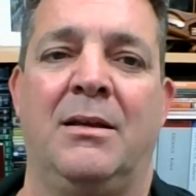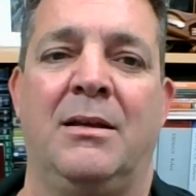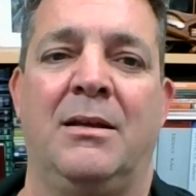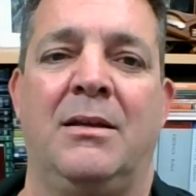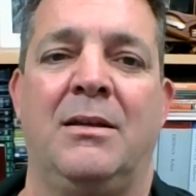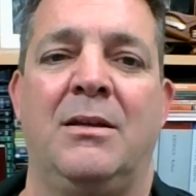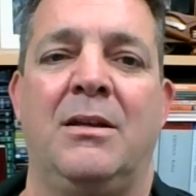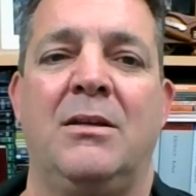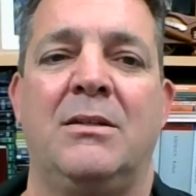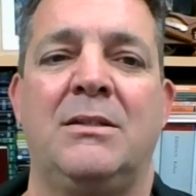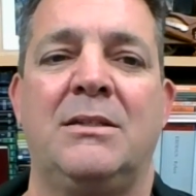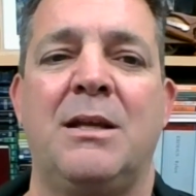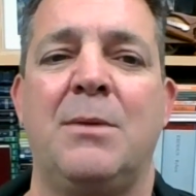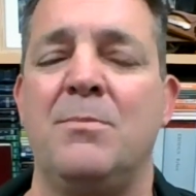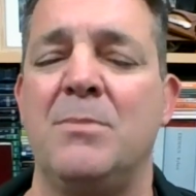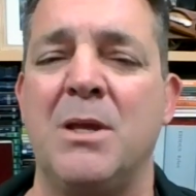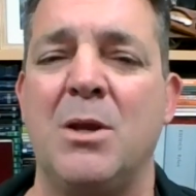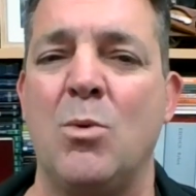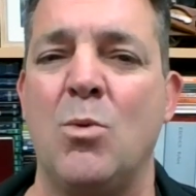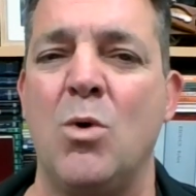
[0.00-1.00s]
You know,
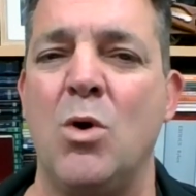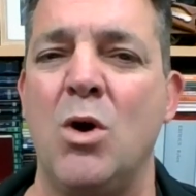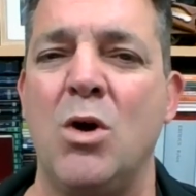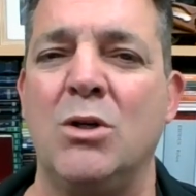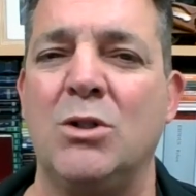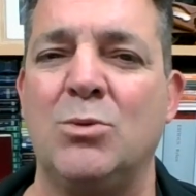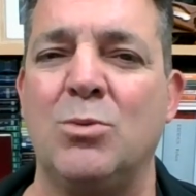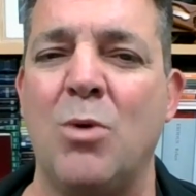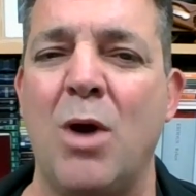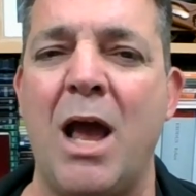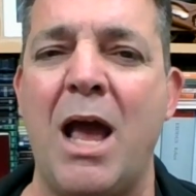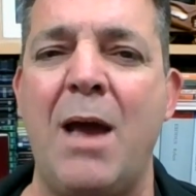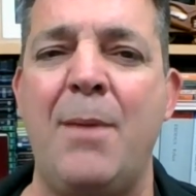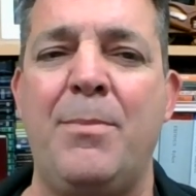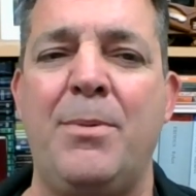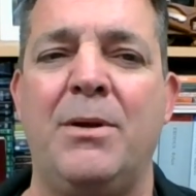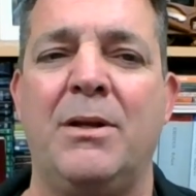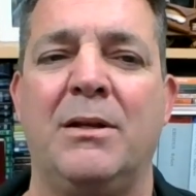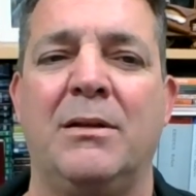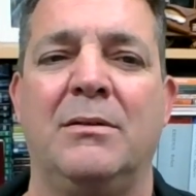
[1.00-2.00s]
something worse will
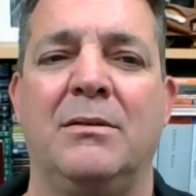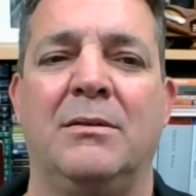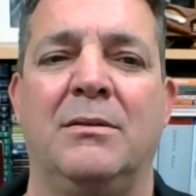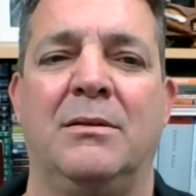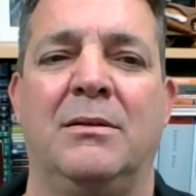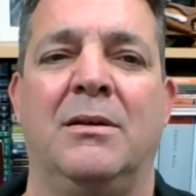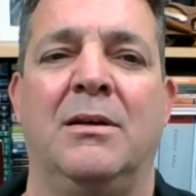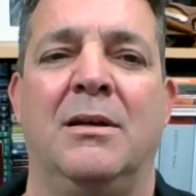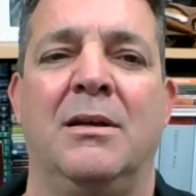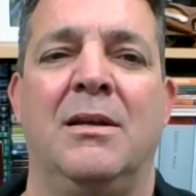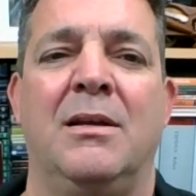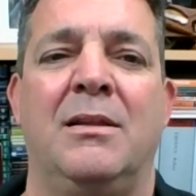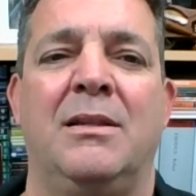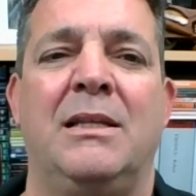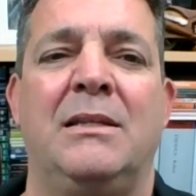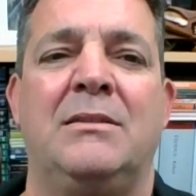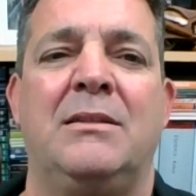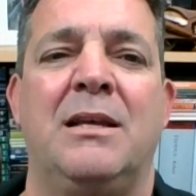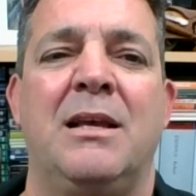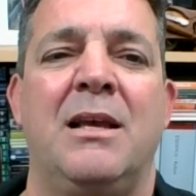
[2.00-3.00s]
happen.
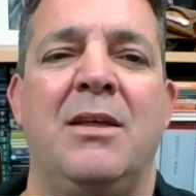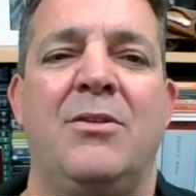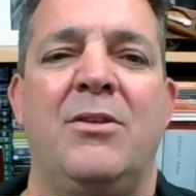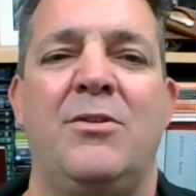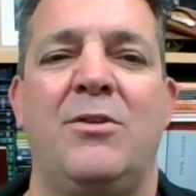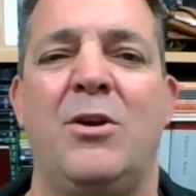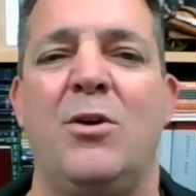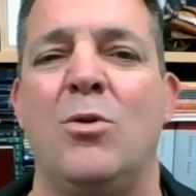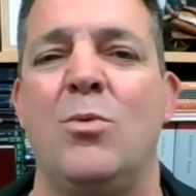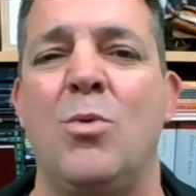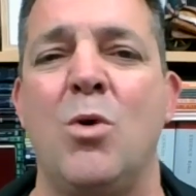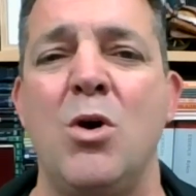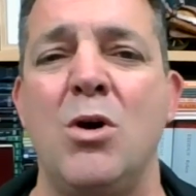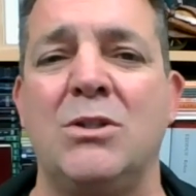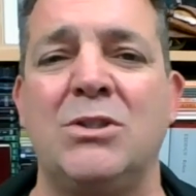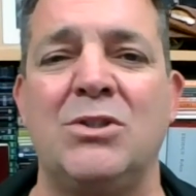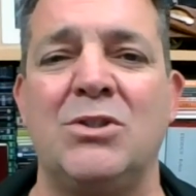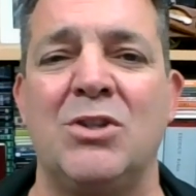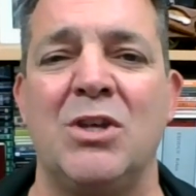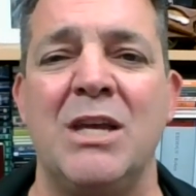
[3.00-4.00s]
There are
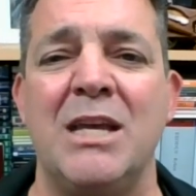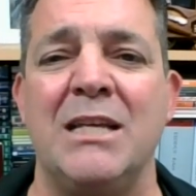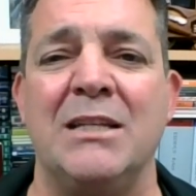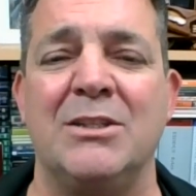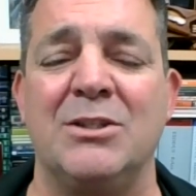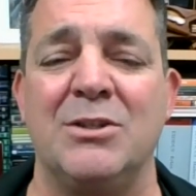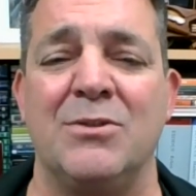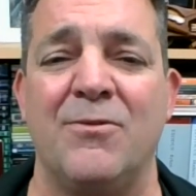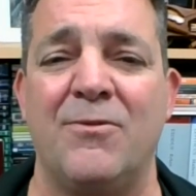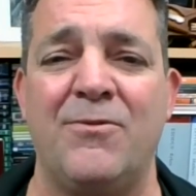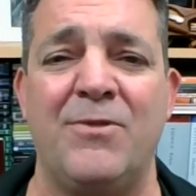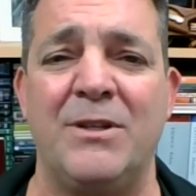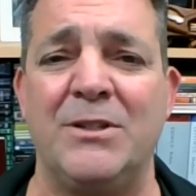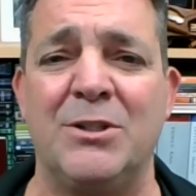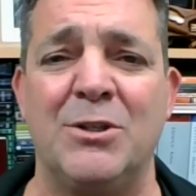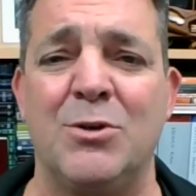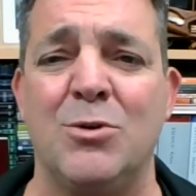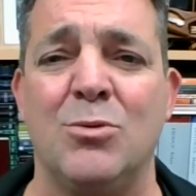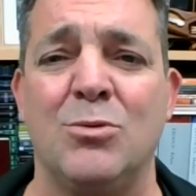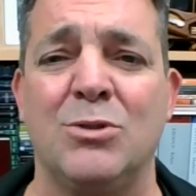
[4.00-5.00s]
worse things than
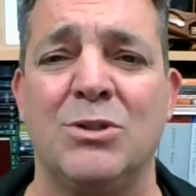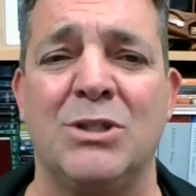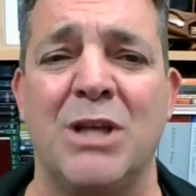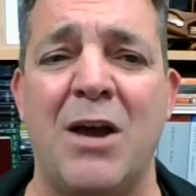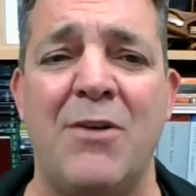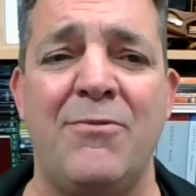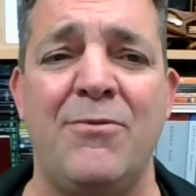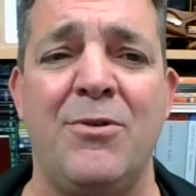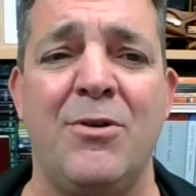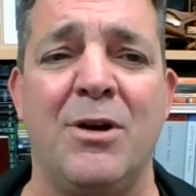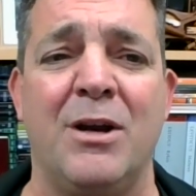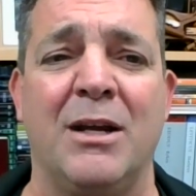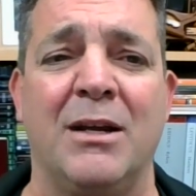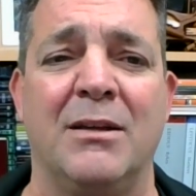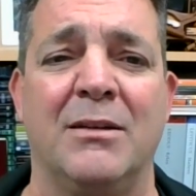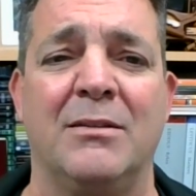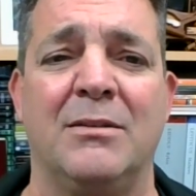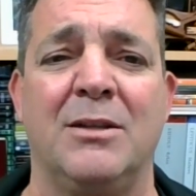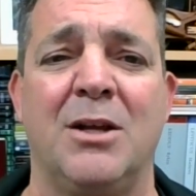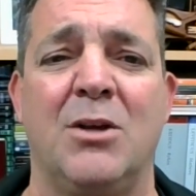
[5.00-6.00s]
physical suffering.
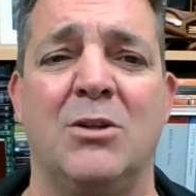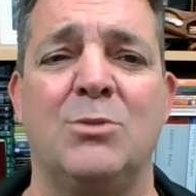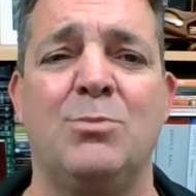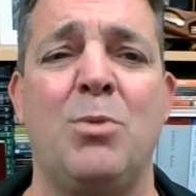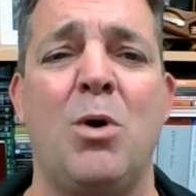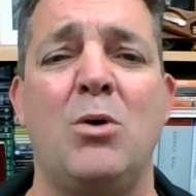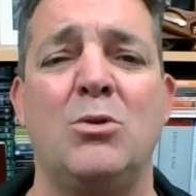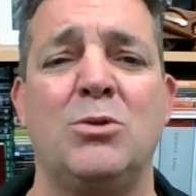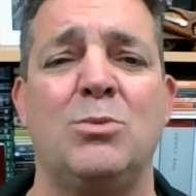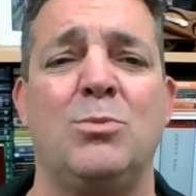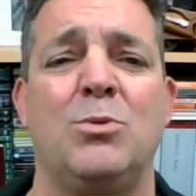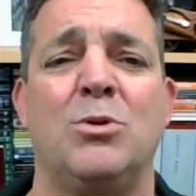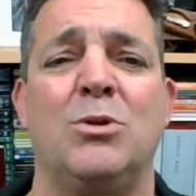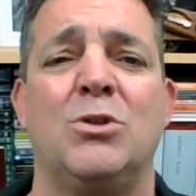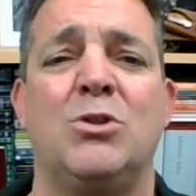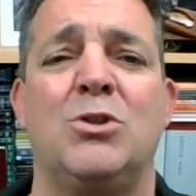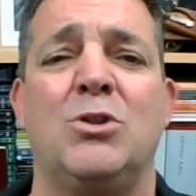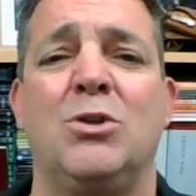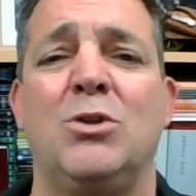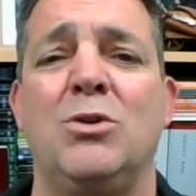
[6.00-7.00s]
You know, it's possible to
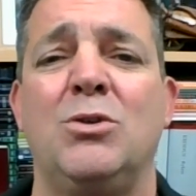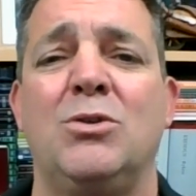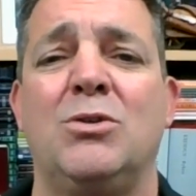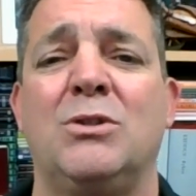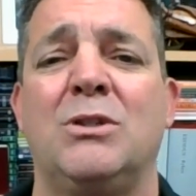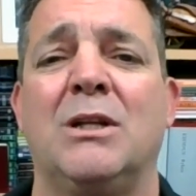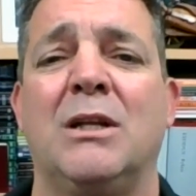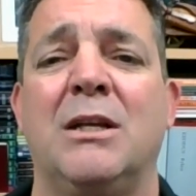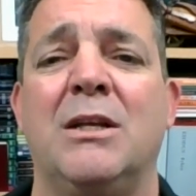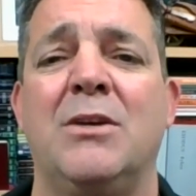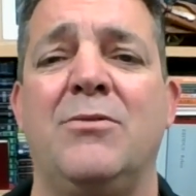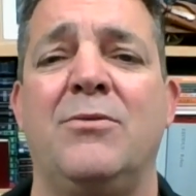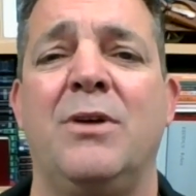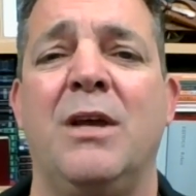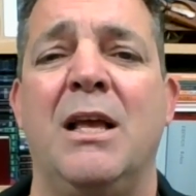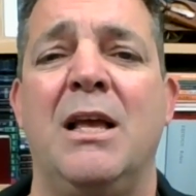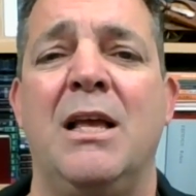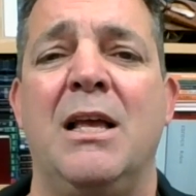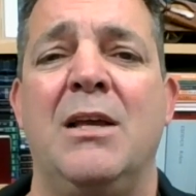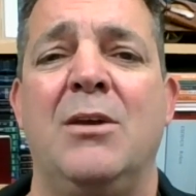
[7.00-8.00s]
choose to live
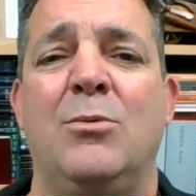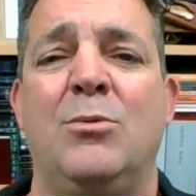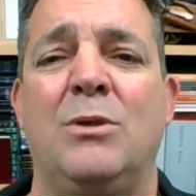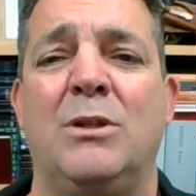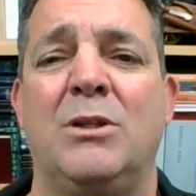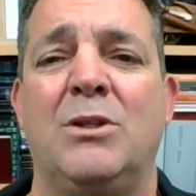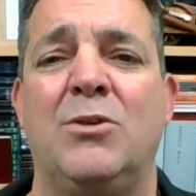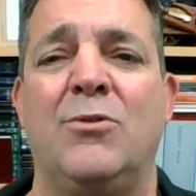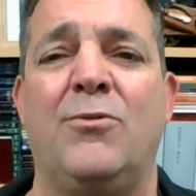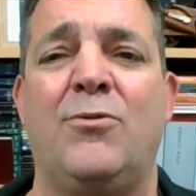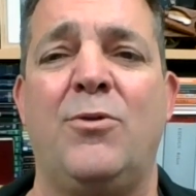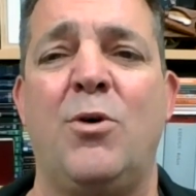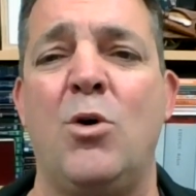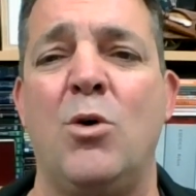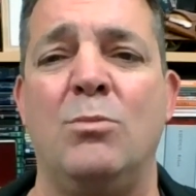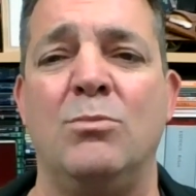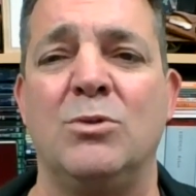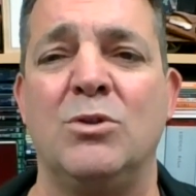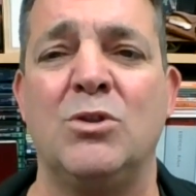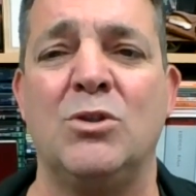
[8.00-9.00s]
with a
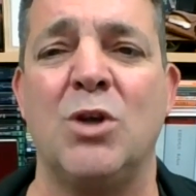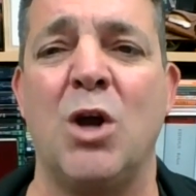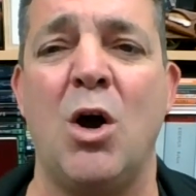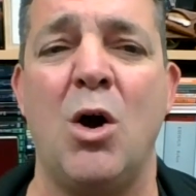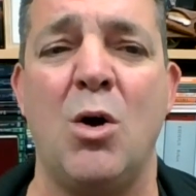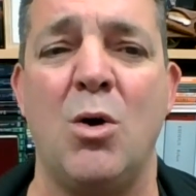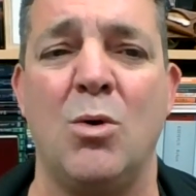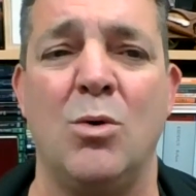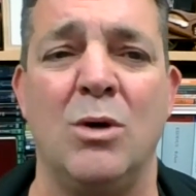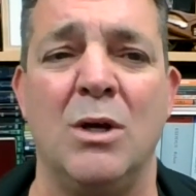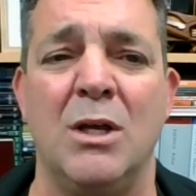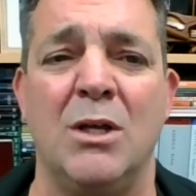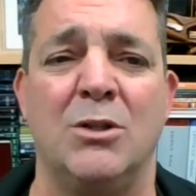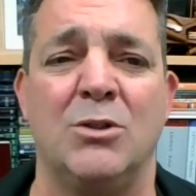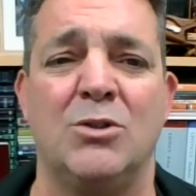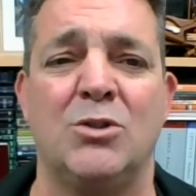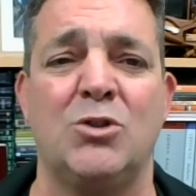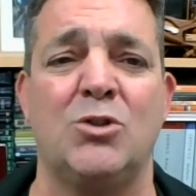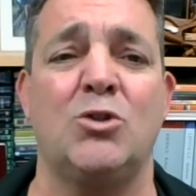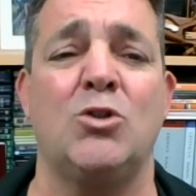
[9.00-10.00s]
deformed soul.
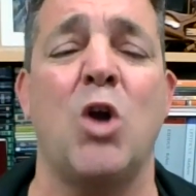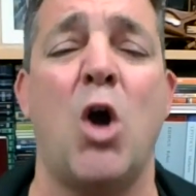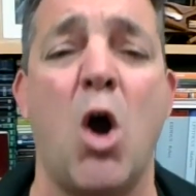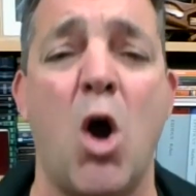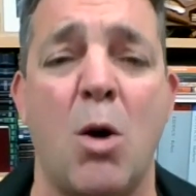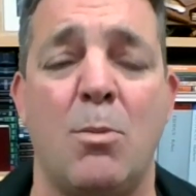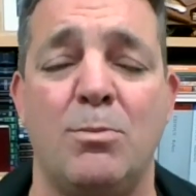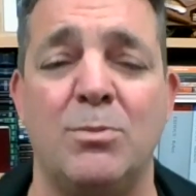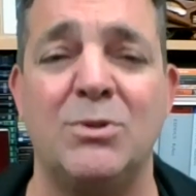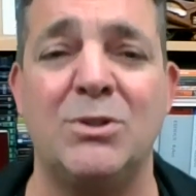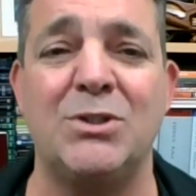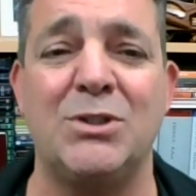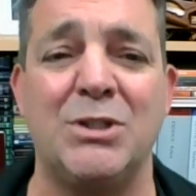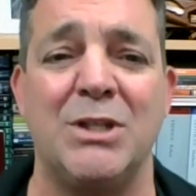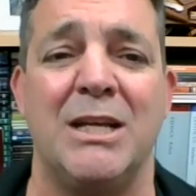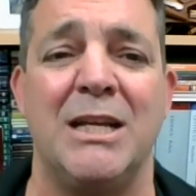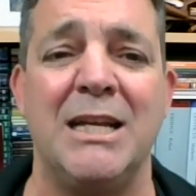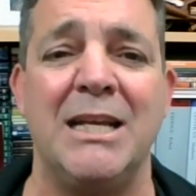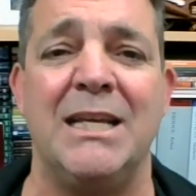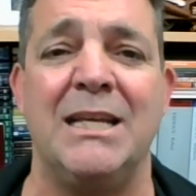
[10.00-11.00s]
Stop
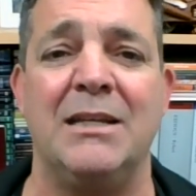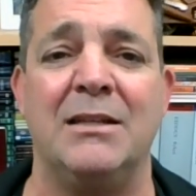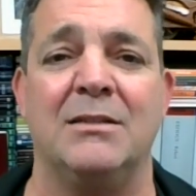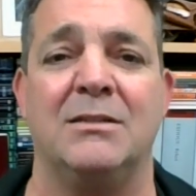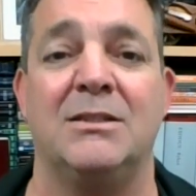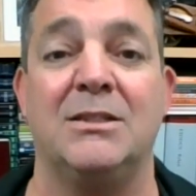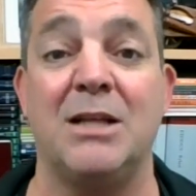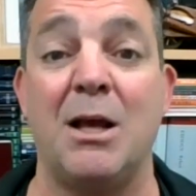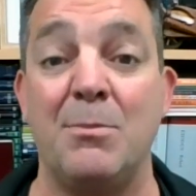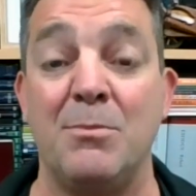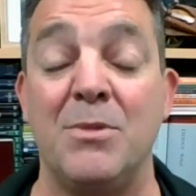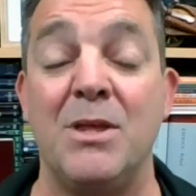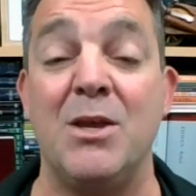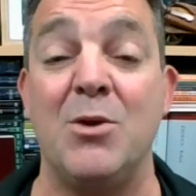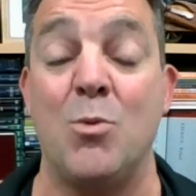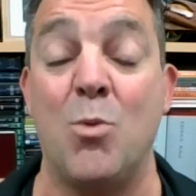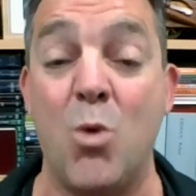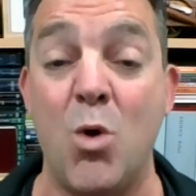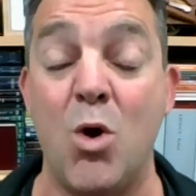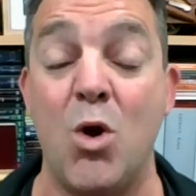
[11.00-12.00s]
sinning. Something
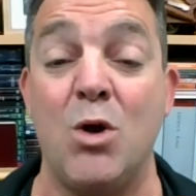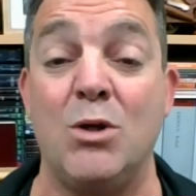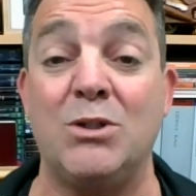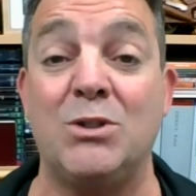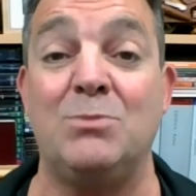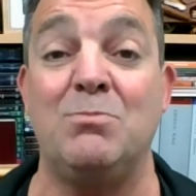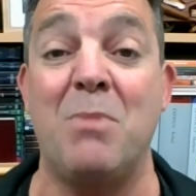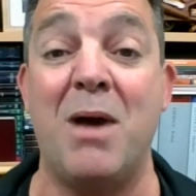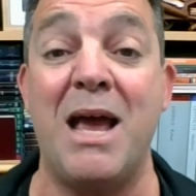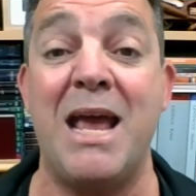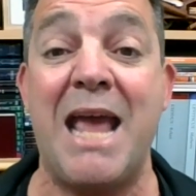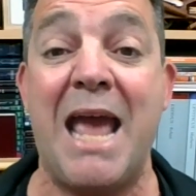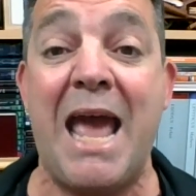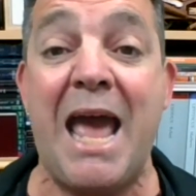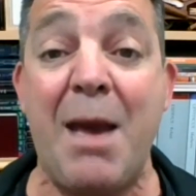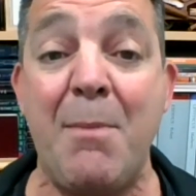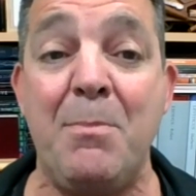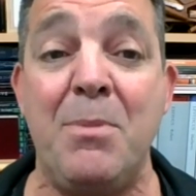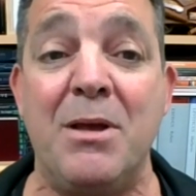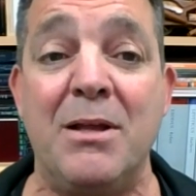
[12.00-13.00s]
worse may
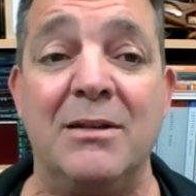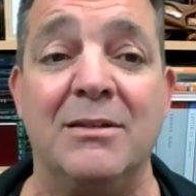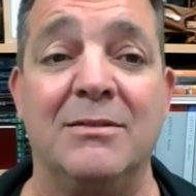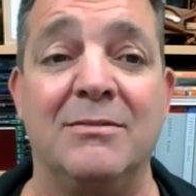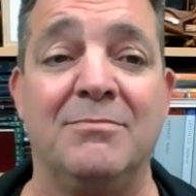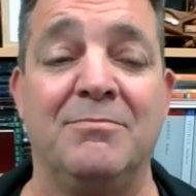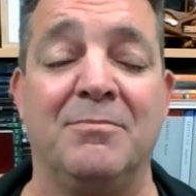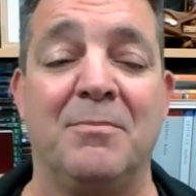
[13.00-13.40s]
happen.